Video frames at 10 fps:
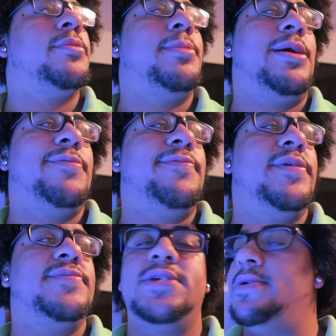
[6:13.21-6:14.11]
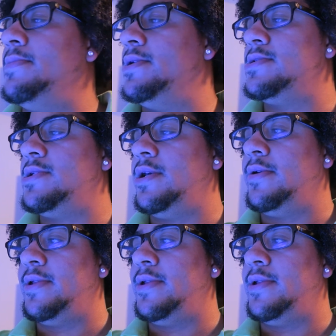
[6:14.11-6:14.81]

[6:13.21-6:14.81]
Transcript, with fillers: about 15 minutes now